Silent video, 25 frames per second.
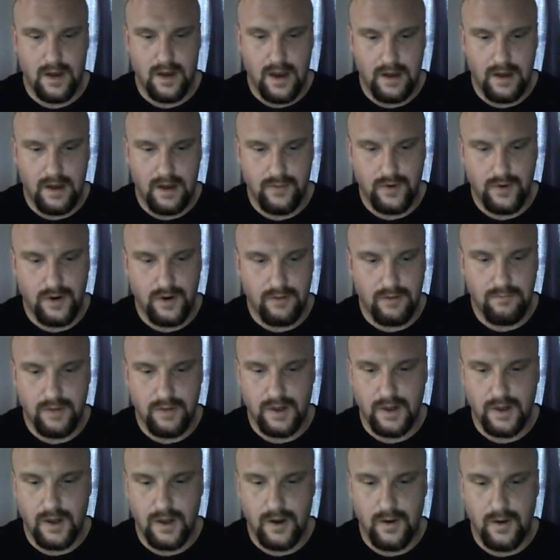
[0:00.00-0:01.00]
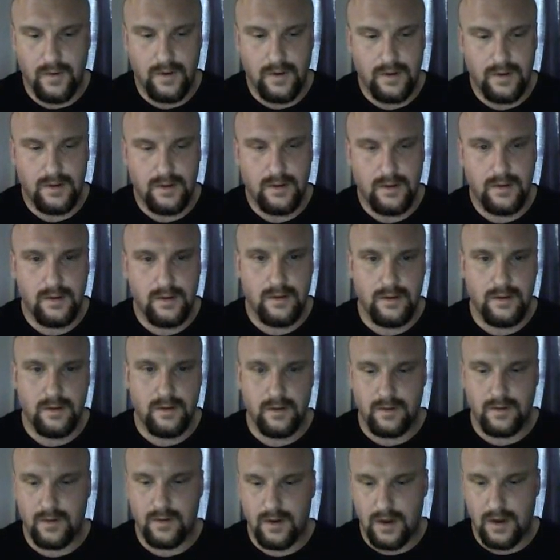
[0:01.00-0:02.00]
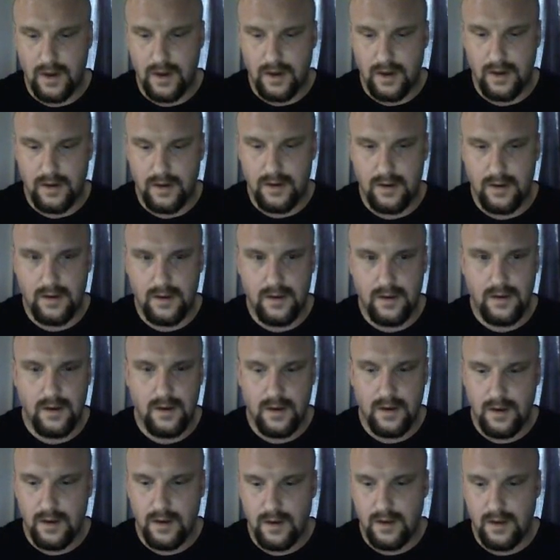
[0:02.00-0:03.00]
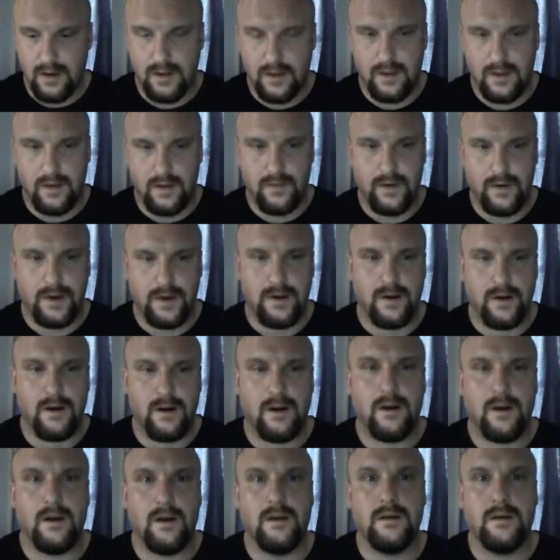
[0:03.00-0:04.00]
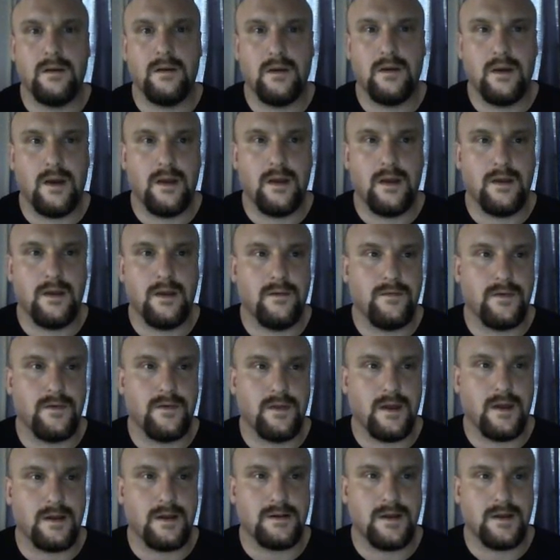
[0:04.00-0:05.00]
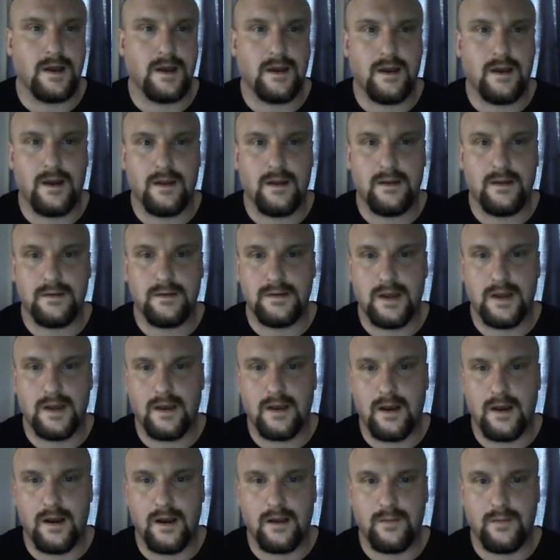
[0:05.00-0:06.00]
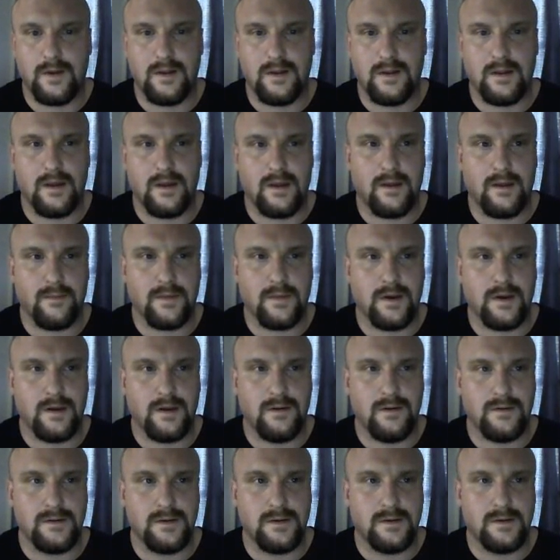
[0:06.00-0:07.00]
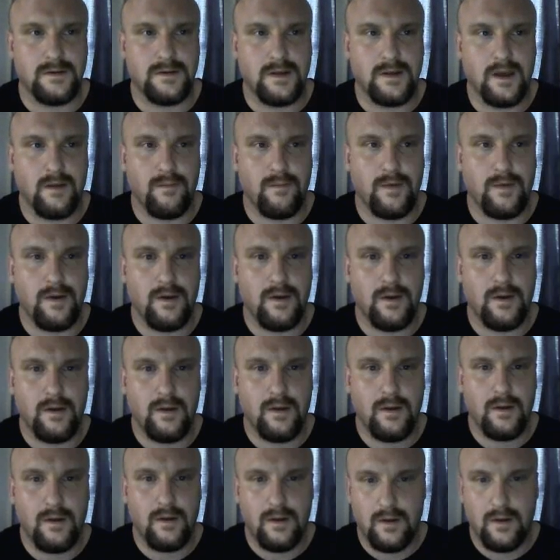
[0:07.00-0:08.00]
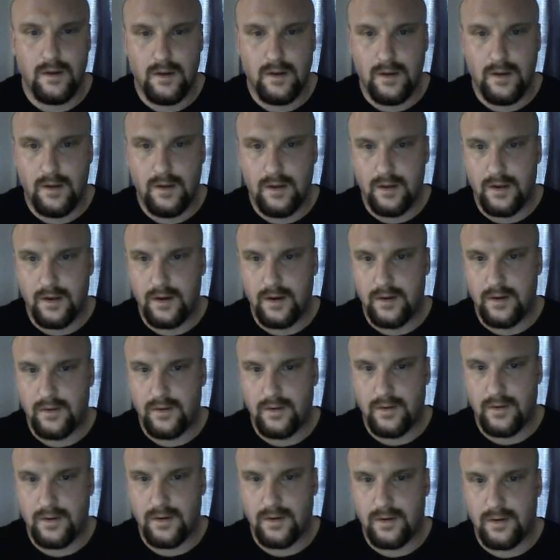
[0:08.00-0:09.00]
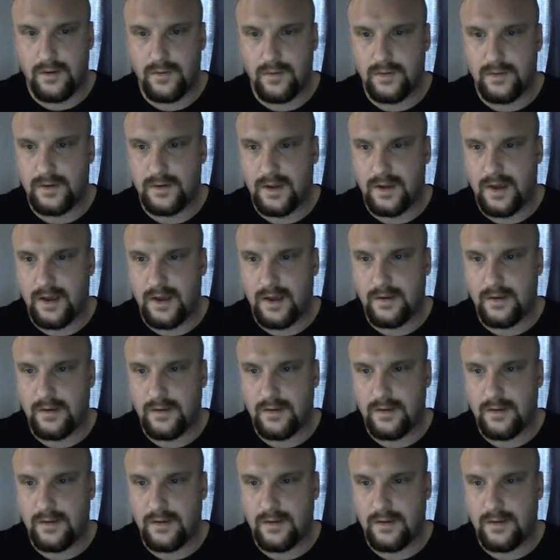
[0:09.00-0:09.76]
I'd put below, okay? And then return. And then for like sake of argument, I'm going to use the same, you can use that